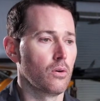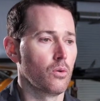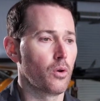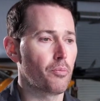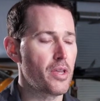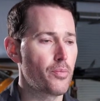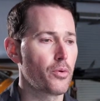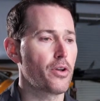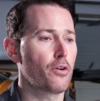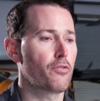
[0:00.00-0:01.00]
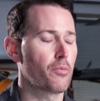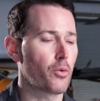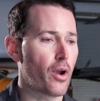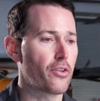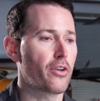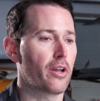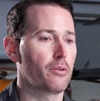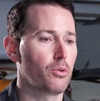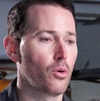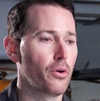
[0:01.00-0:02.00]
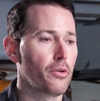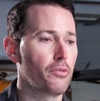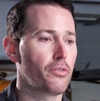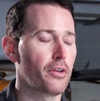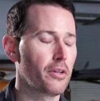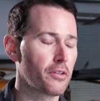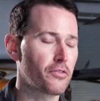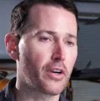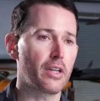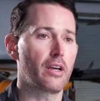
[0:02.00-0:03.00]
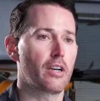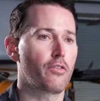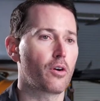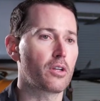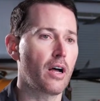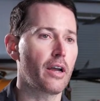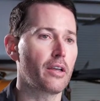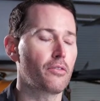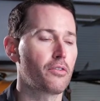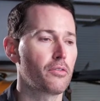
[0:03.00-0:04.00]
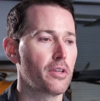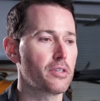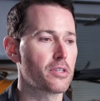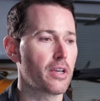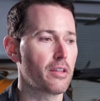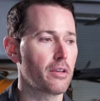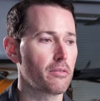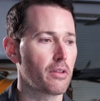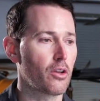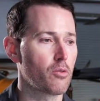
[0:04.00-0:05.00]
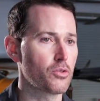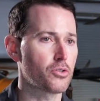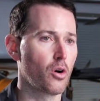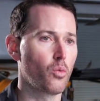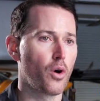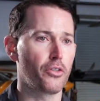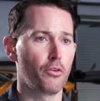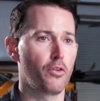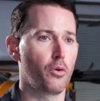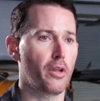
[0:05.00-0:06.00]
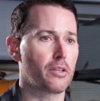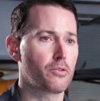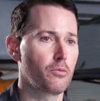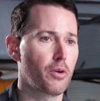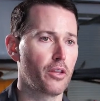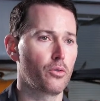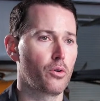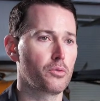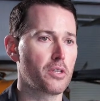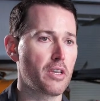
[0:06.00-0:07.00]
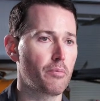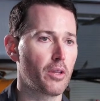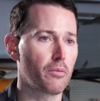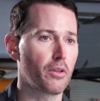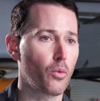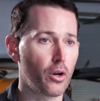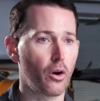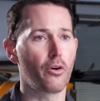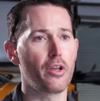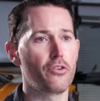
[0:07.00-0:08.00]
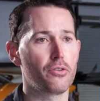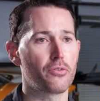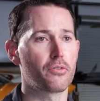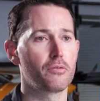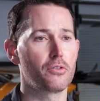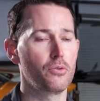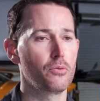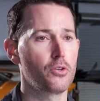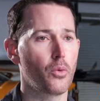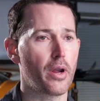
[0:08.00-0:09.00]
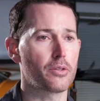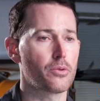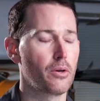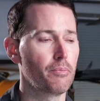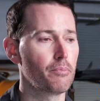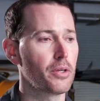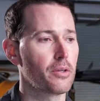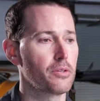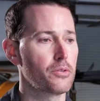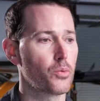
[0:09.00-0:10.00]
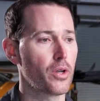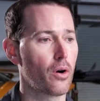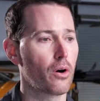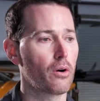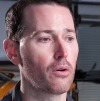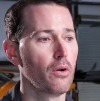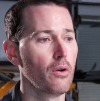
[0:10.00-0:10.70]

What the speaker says: What people hear from the WrightChat employees, and it's funny, a lot of our clients, they say that they almost don't want their phone answered by their own team. They want our agents to answer them, because we are,